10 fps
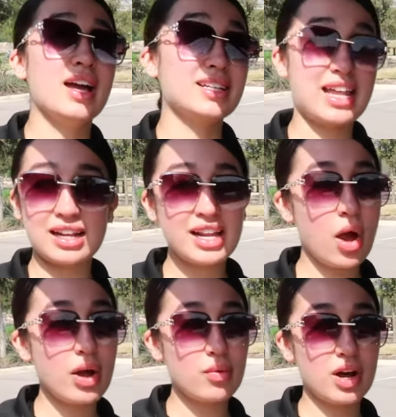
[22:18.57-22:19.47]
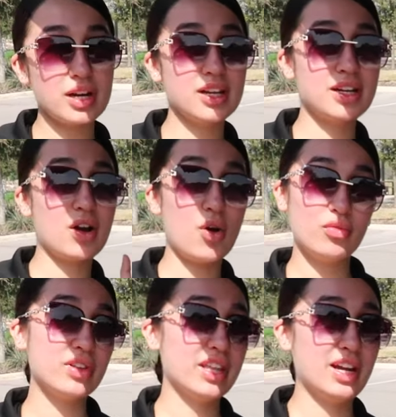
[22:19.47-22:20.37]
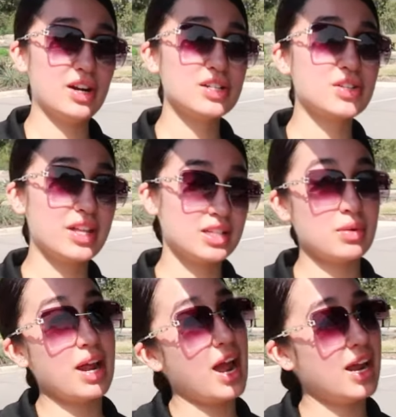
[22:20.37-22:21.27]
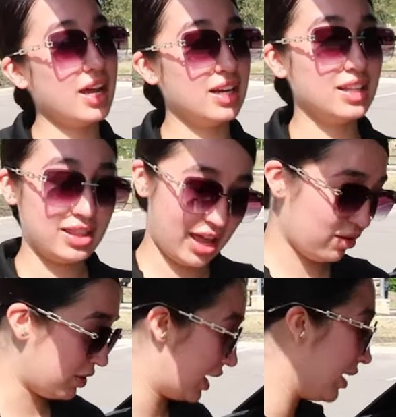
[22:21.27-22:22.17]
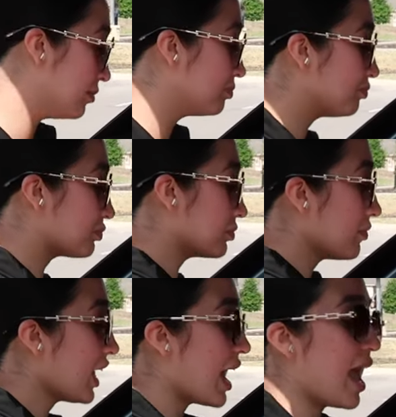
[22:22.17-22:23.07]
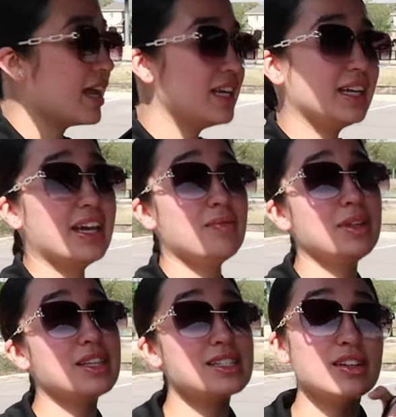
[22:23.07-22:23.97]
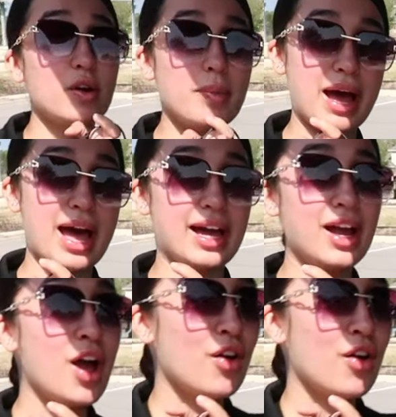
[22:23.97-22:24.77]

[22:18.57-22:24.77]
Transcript: exactly how I wanted over there, so that's why I headed that way. And he gave me this little bag